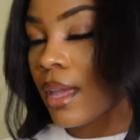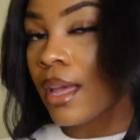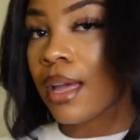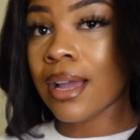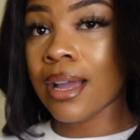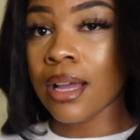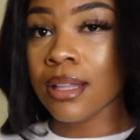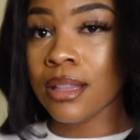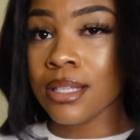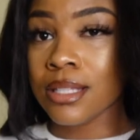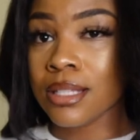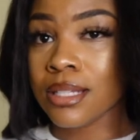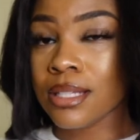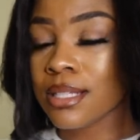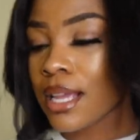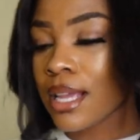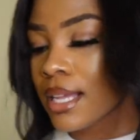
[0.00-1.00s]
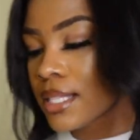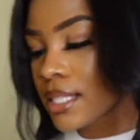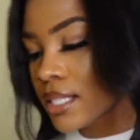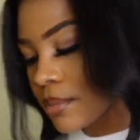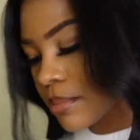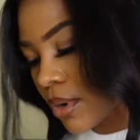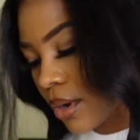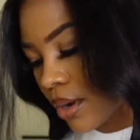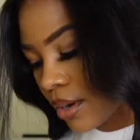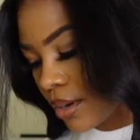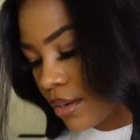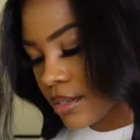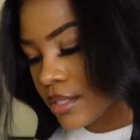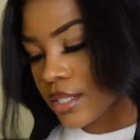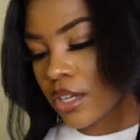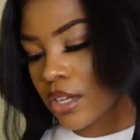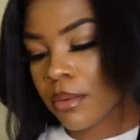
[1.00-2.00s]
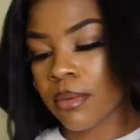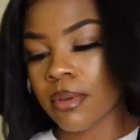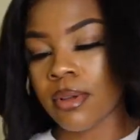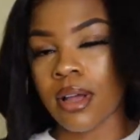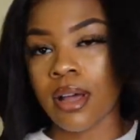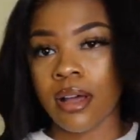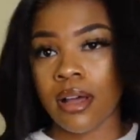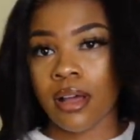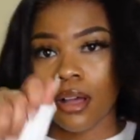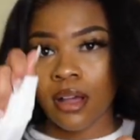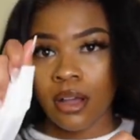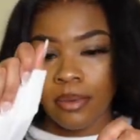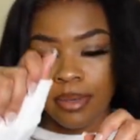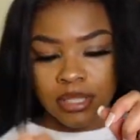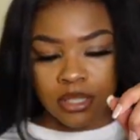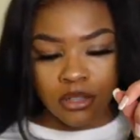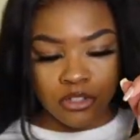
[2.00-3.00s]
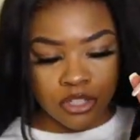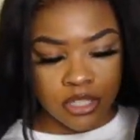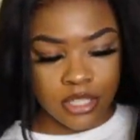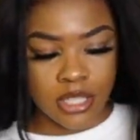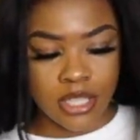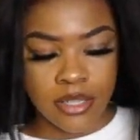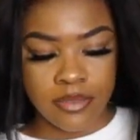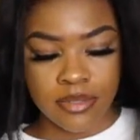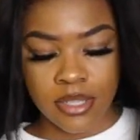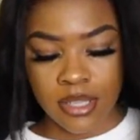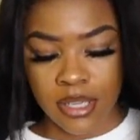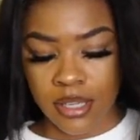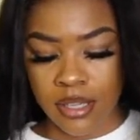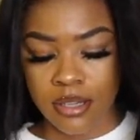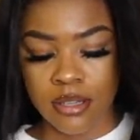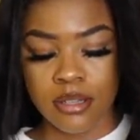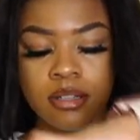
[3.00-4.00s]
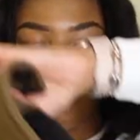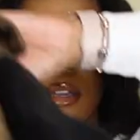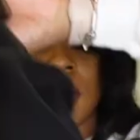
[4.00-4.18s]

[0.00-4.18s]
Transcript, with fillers: I got this in a size small, so always hold your sleeves down.